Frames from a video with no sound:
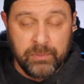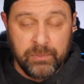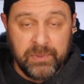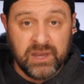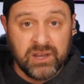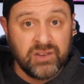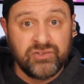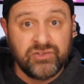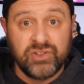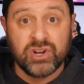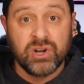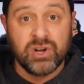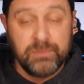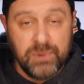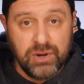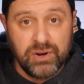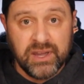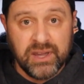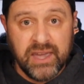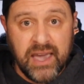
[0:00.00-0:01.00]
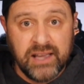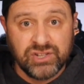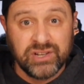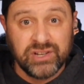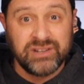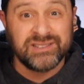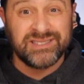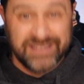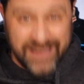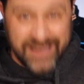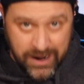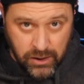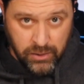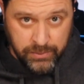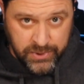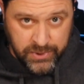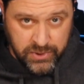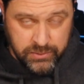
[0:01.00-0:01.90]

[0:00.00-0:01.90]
Because the communication is terrible.